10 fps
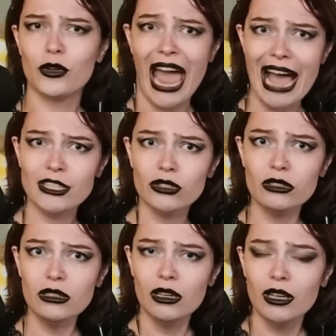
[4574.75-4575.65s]

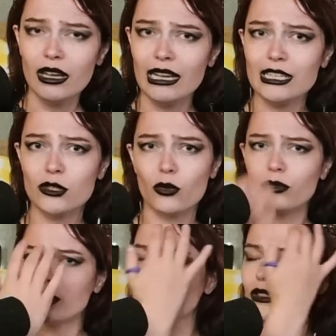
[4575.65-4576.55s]
castle, his
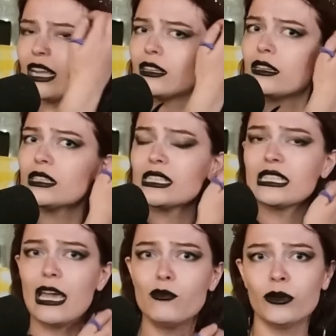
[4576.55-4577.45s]
like little
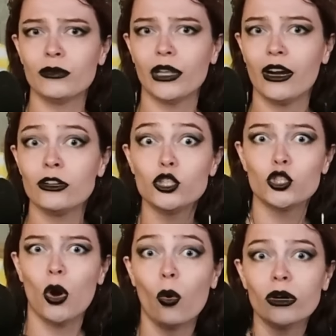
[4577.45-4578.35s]
escape wooden playground,
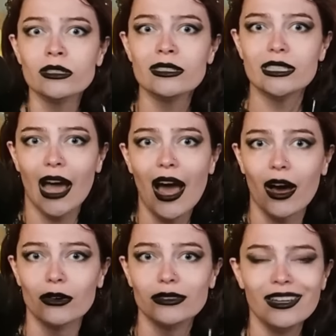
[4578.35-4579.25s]
torn
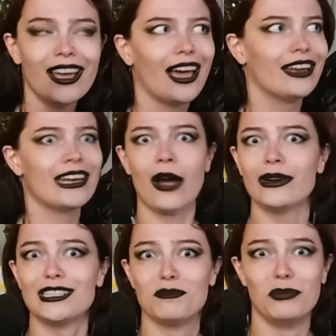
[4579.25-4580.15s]
down, and now
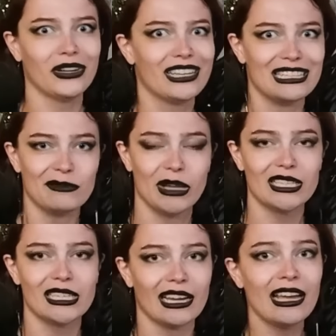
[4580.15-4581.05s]
his book is
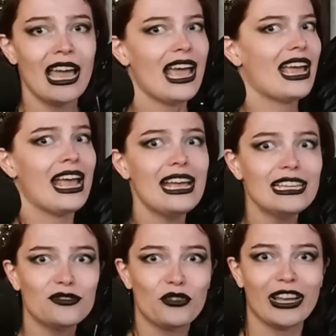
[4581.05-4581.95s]
missing.
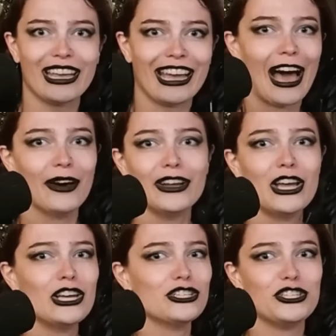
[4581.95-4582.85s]
He's freaking out.
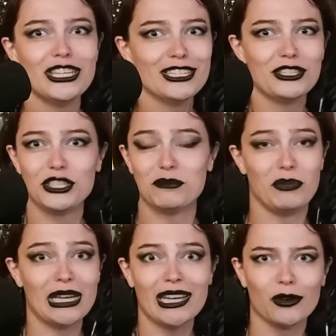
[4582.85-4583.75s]
She's just
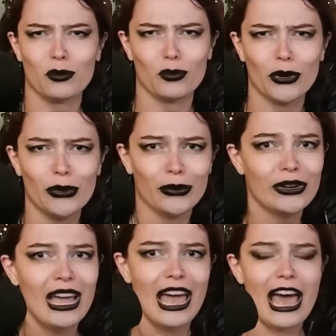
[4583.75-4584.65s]
being
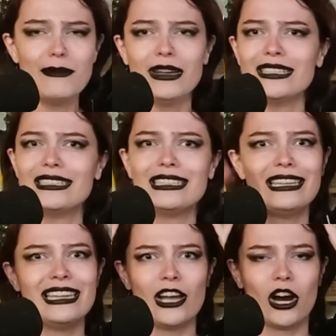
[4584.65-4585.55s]
rude. Emma and
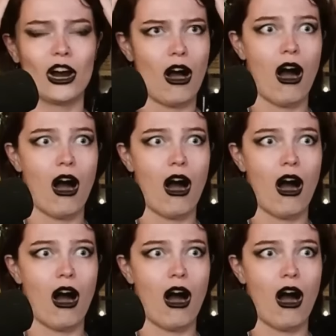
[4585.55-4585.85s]
Sydney are